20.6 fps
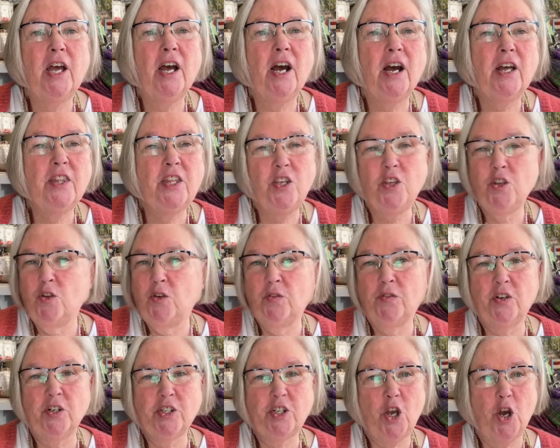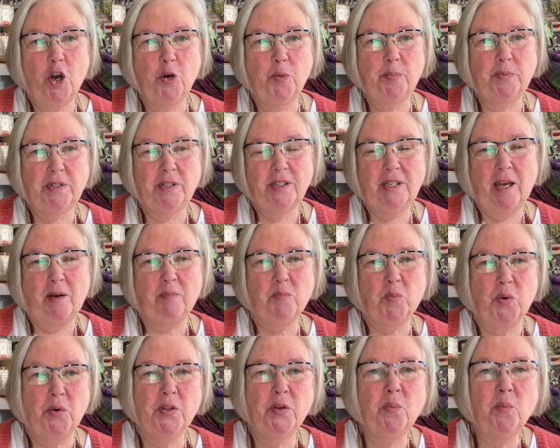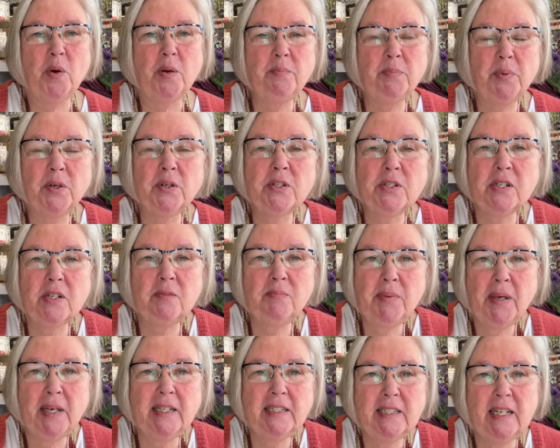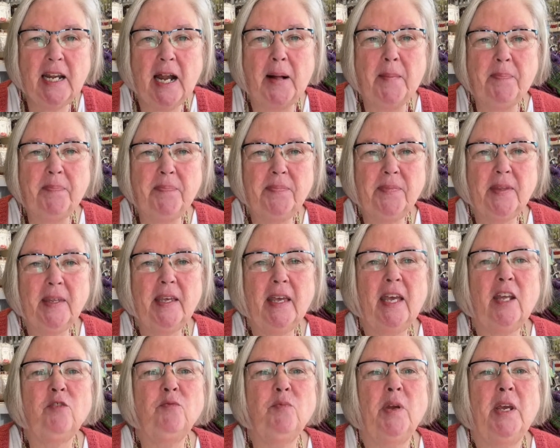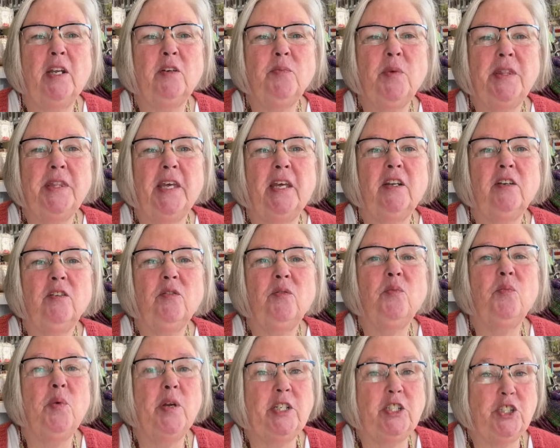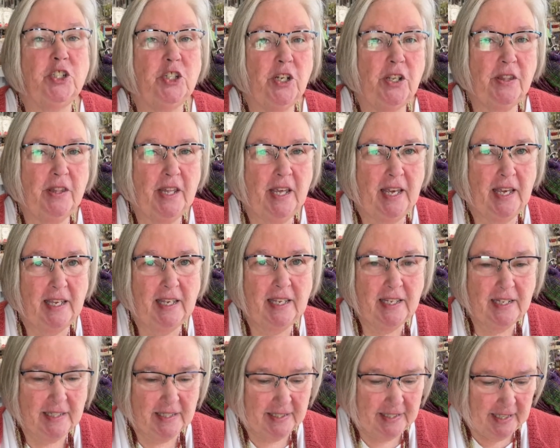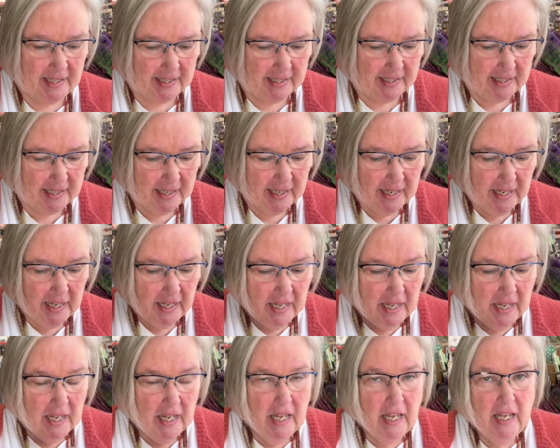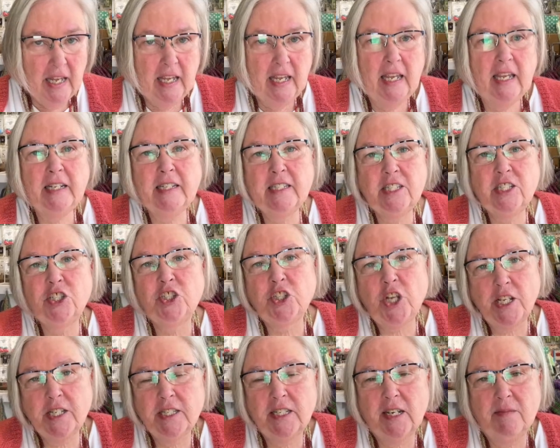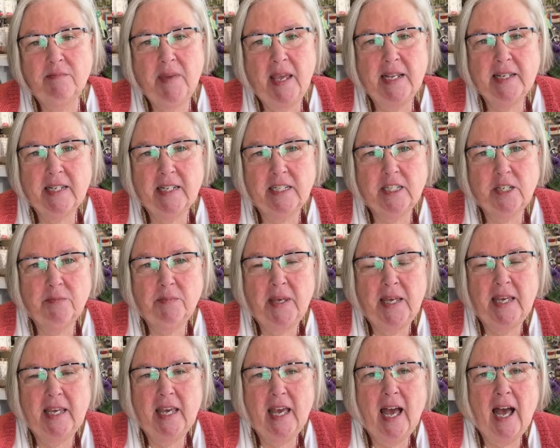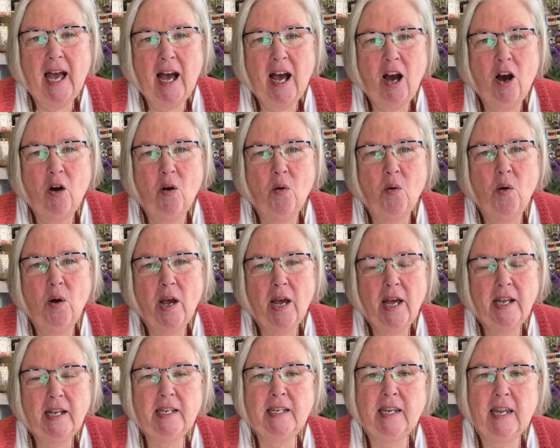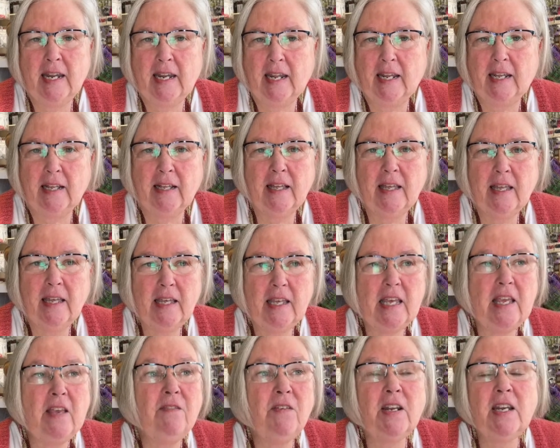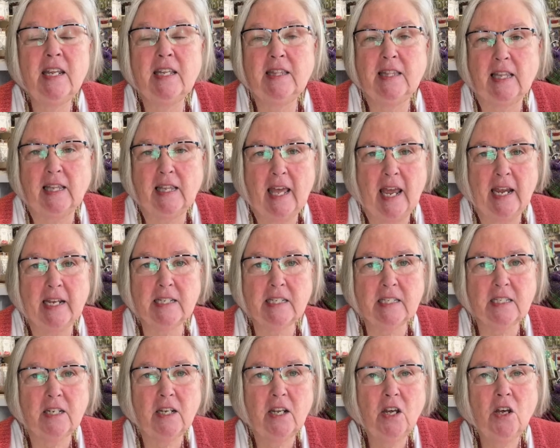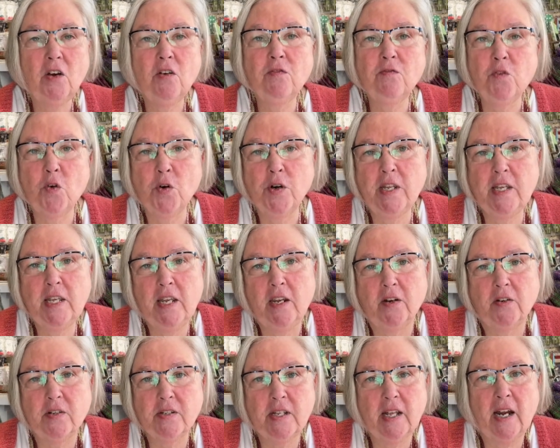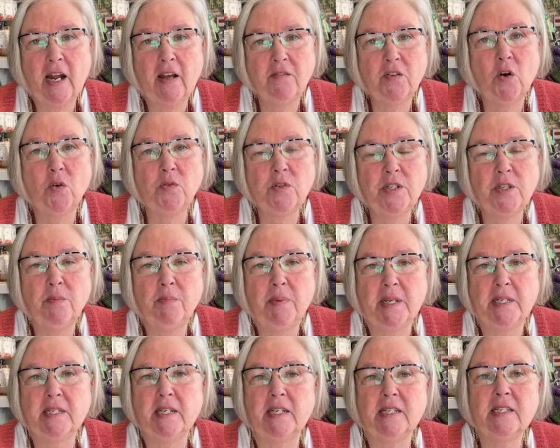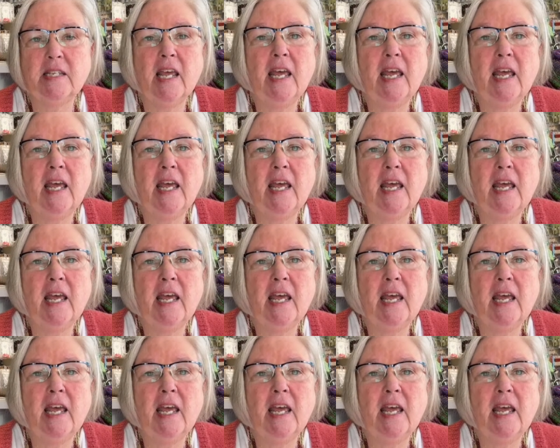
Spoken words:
the universe hoped that more than one person picked it up and ran with it, which they did. It's just amazing to me how knitting, even in the last 40 years that I've owned the business,